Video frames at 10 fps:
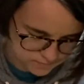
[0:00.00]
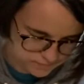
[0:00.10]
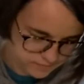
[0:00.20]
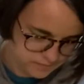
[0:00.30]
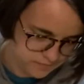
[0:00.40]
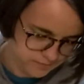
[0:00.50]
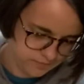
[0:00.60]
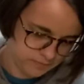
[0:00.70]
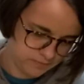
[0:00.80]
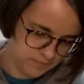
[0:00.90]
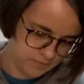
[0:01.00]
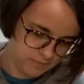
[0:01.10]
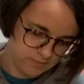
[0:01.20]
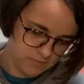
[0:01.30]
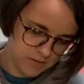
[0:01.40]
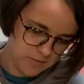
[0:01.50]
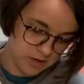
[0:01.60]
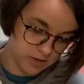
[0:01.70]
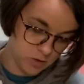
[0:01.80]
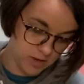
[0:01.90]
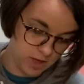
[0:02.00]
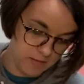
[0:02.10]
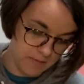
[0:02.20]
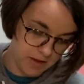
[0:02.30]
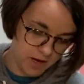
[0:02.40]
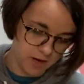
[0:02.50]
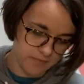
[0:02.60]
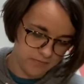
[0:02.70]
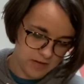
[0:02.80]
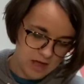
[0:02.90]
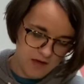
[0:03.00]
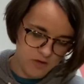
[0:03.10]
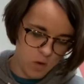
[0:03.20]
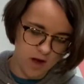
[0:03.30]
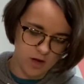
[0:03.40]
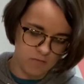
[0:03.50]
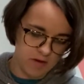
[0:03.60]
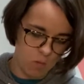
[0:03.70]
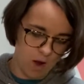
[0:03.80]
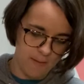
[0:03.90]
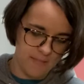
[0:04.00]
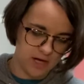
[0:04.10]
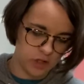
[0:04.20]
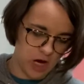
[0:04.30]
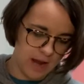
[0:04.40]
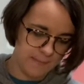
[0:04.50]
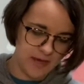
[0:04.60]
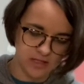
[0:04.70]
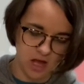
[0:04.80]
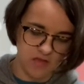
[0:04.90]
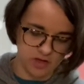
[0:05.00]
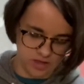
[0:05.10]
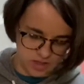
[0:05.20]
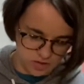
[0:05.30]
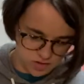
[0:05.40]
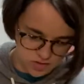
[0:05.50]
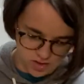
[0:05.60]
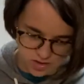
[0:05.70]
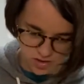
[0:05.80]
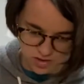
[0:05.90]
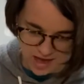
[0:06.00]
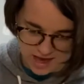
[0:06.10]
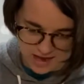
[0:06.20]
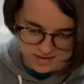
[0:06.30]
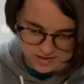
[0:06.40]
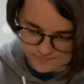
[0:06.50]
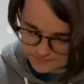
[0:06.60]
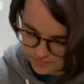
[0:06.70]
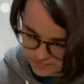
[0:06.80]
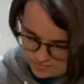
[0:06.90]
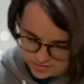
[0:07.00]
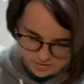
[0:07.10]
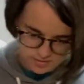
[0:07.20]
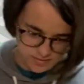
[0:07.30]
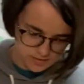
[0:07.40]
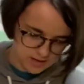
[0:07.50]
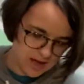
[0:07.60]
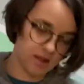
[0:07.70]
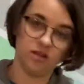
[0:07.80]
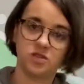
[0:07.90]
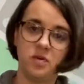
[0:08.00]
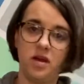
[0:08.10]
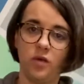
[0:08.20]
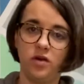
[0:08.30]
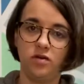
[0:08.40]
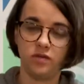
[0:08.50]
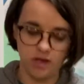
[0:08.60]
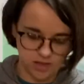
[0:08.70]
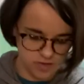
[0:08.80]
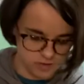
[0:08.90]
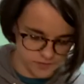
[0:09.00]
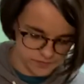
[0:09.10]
I'm gonna do a little bit bigger. If you want to do one big giant piece on there too, you can do that. Kind of looks better when you do that too.